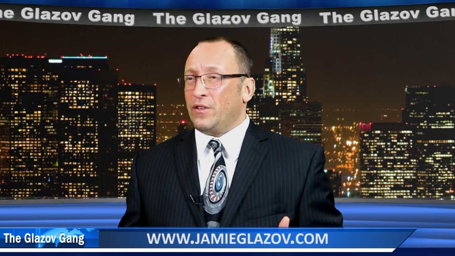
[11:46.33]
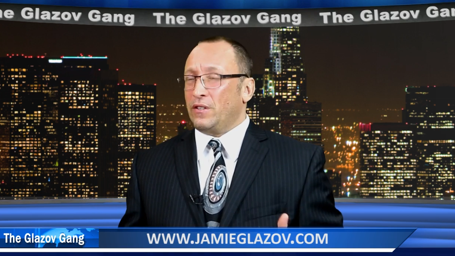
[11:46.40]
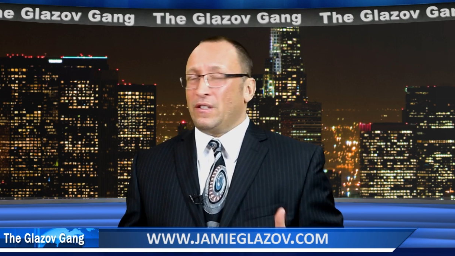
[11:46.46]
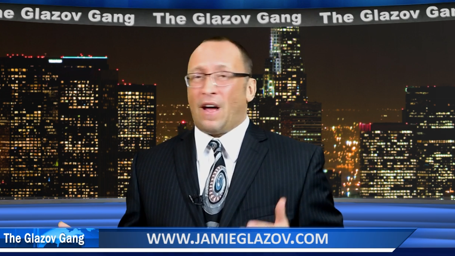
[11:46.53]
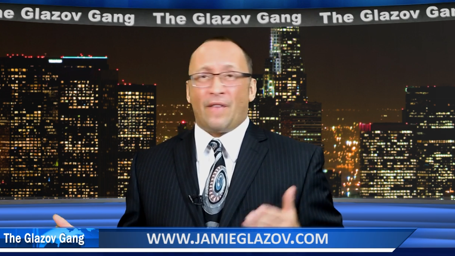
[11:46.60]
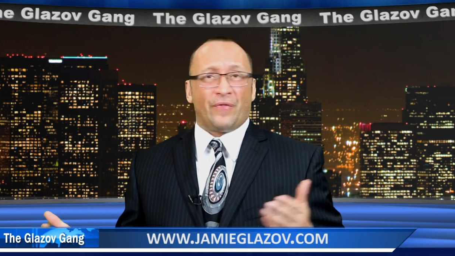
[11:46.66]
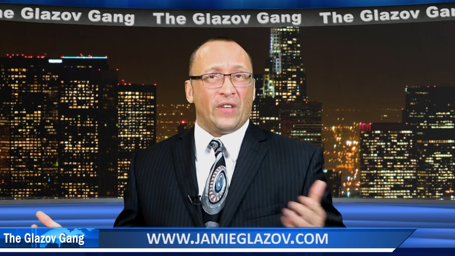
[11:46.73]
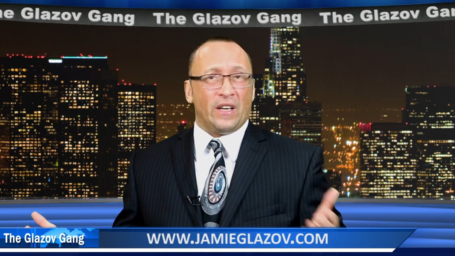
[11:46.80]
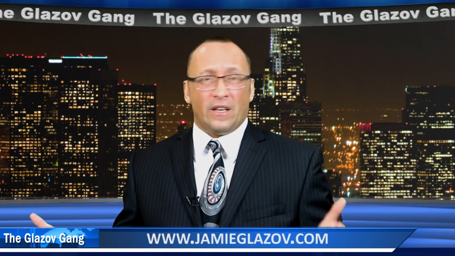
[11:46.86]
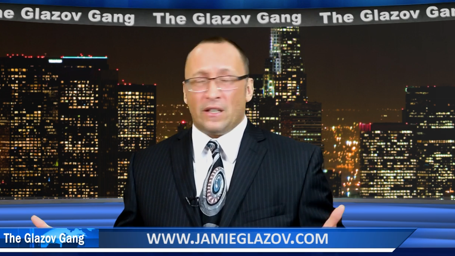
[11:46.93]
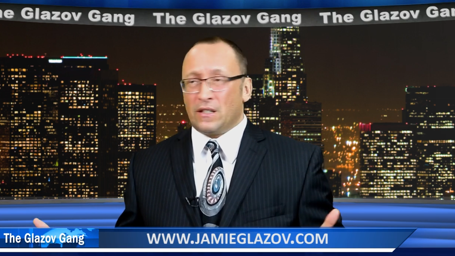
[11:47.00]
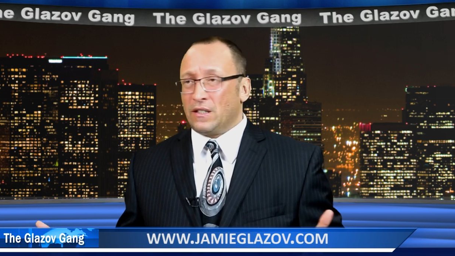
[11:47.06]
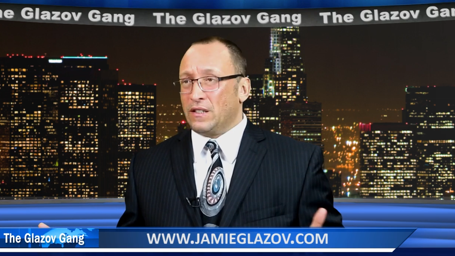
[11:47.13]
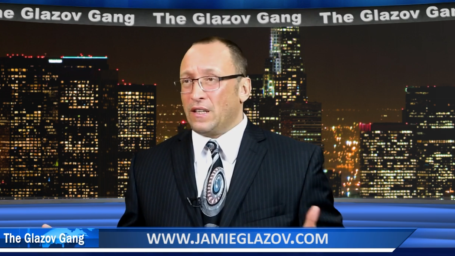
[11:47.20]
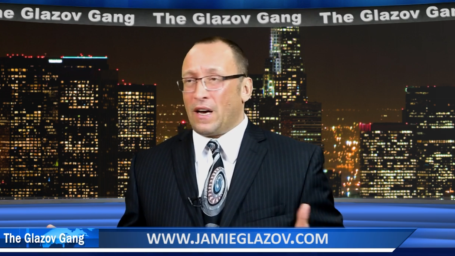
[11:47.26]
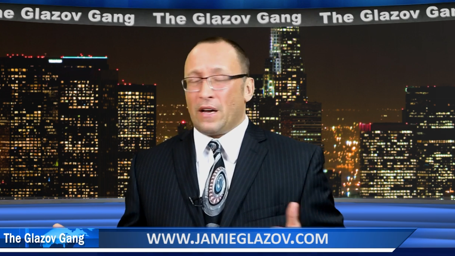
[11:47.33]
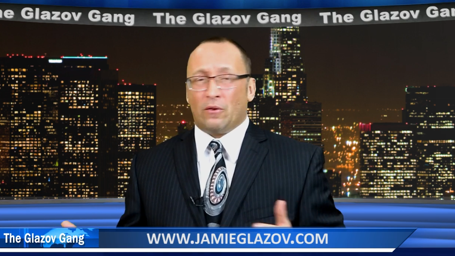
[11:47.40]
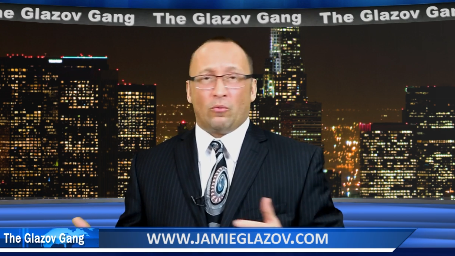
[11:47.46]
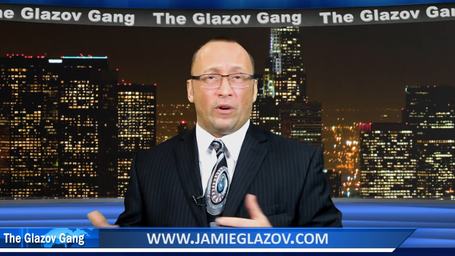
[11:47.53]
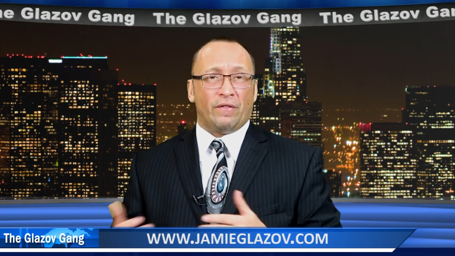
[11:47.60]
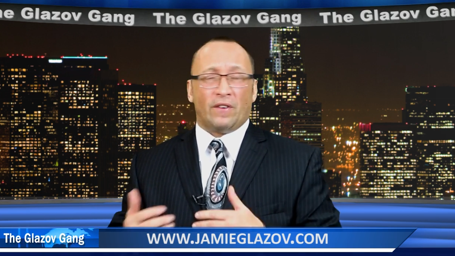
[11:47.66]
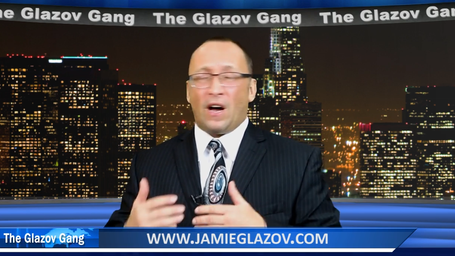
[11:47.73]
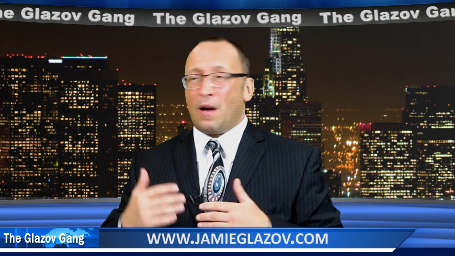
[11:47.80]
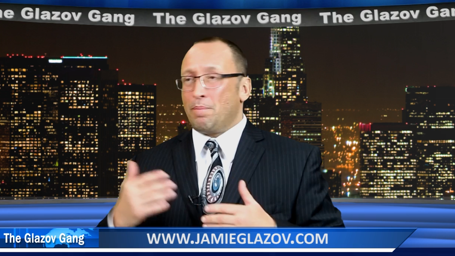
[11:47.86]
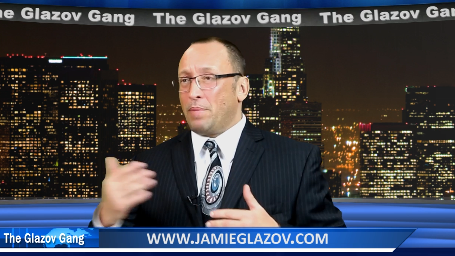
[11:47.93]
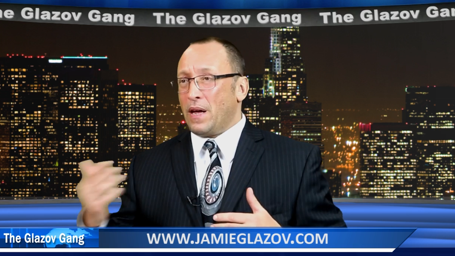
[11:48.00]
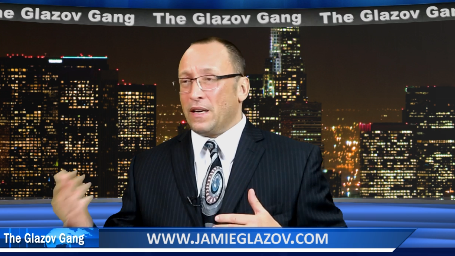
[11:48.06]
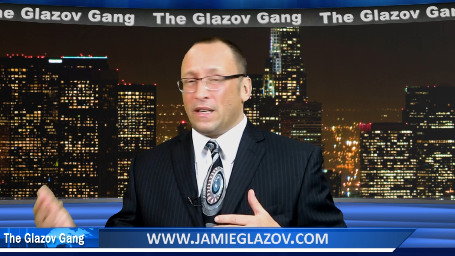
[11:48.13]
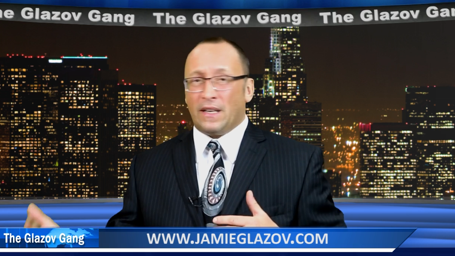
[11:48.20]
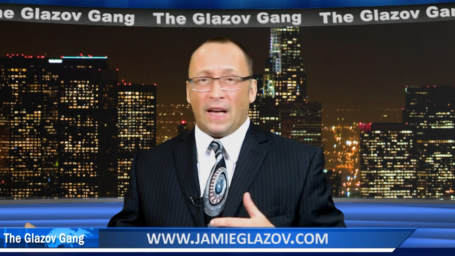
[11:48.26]
Nothing is done. We've got
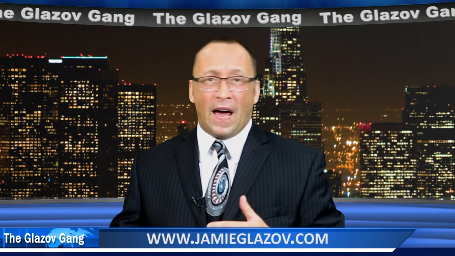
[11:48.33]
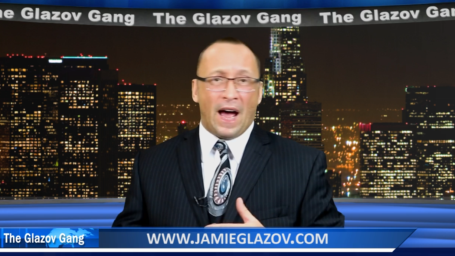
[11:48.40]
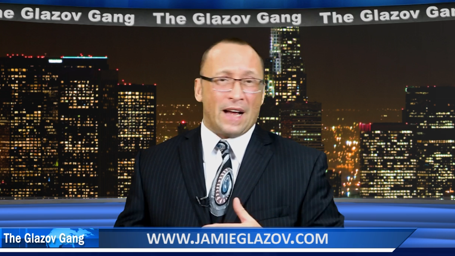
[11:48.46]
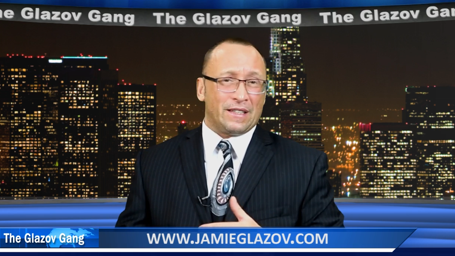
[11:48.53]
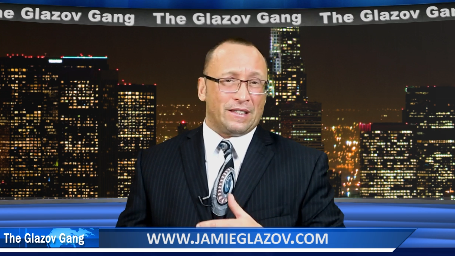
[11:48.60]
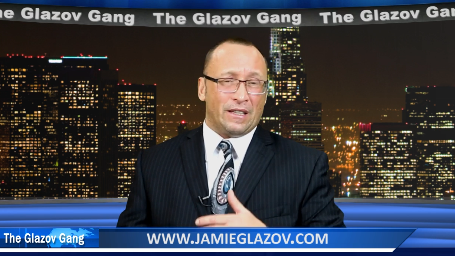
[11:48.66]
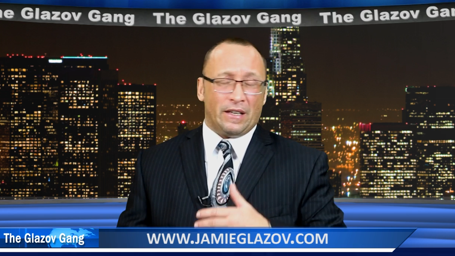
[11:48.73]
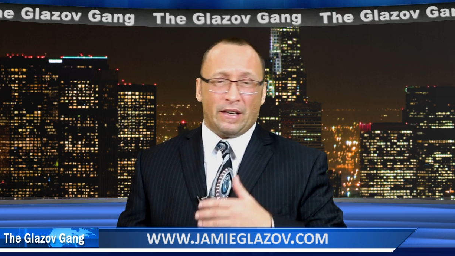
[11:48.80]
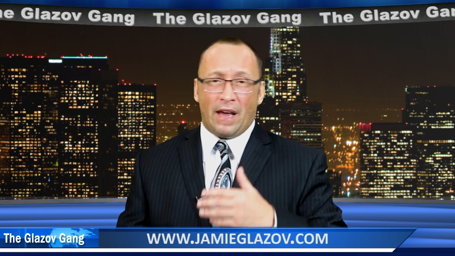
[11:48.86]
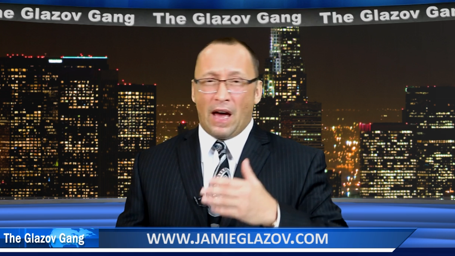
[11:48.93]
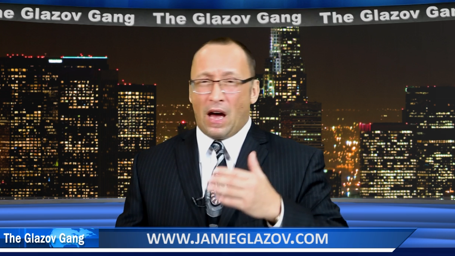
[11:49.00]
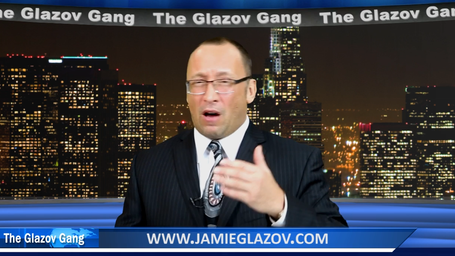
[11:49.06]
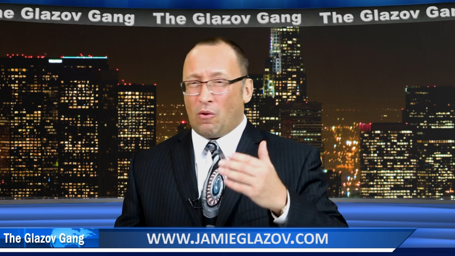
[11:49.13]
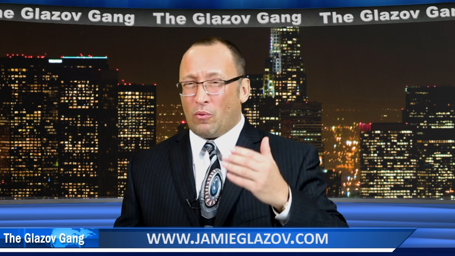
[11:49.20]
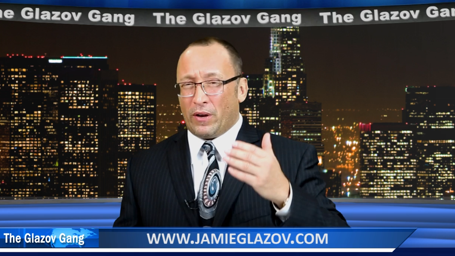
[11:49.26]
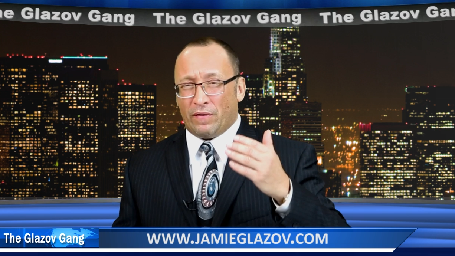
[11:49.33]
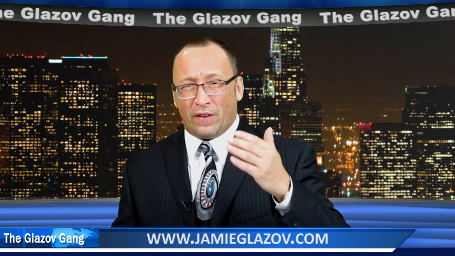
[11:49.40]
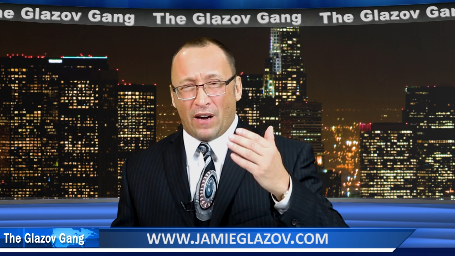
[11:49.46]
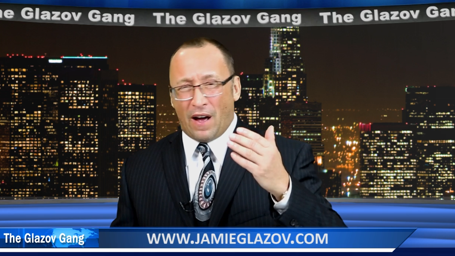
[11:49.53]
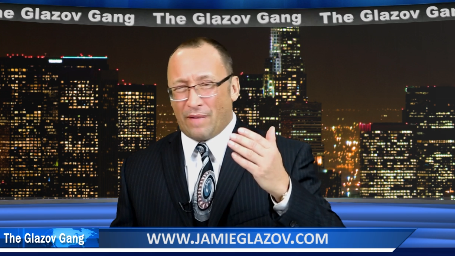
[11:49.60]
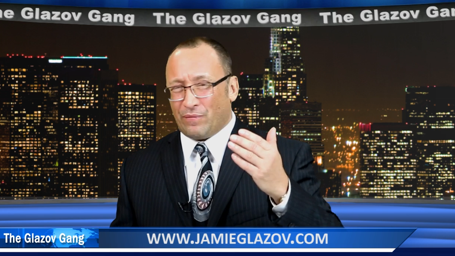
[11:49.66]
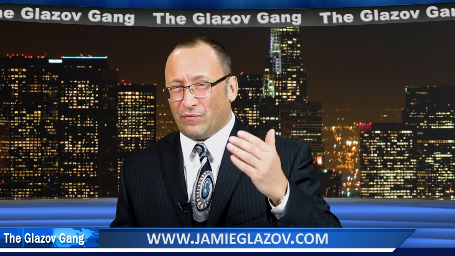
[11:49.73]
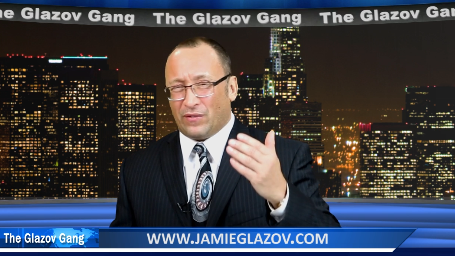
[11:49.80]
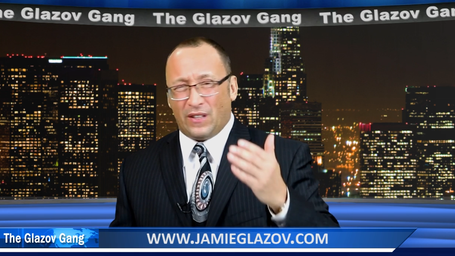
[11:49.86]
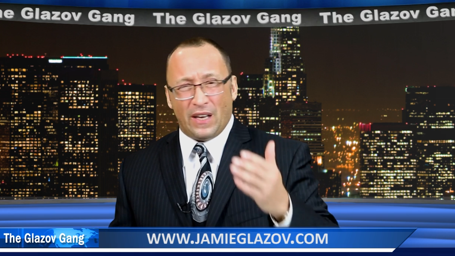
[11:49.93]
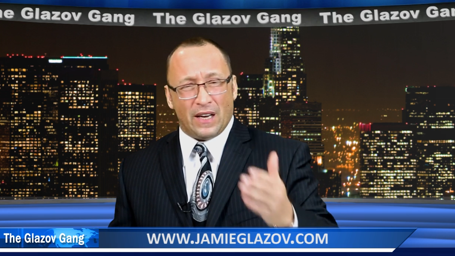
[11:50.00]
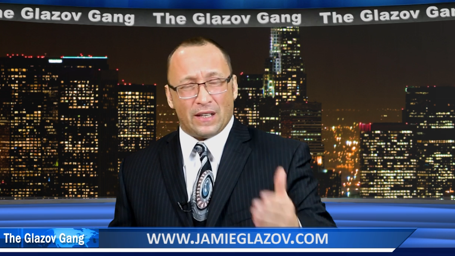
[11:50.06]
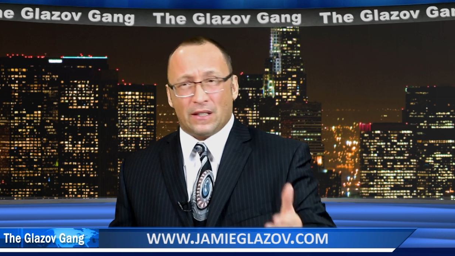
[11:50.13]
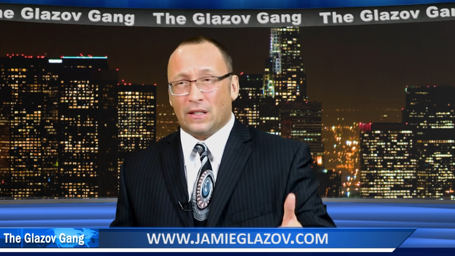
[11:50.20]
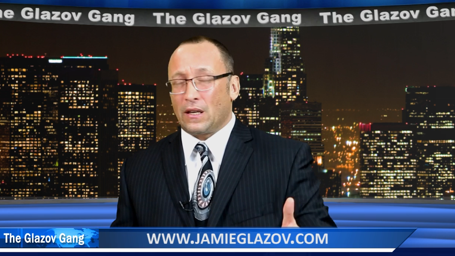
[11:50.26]
Benghazi. Now we've got
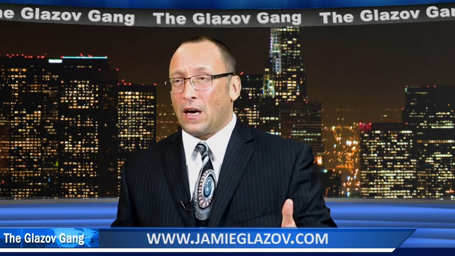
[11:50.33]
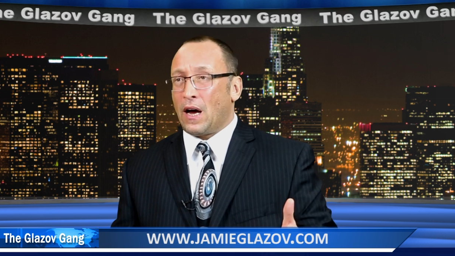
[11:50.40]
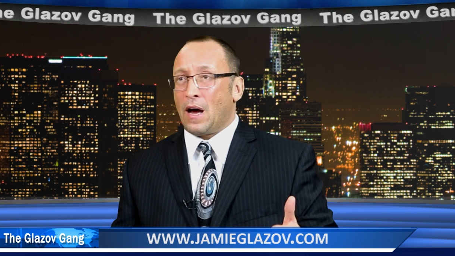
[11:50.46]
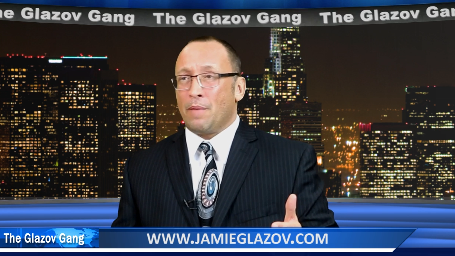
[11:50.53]
this.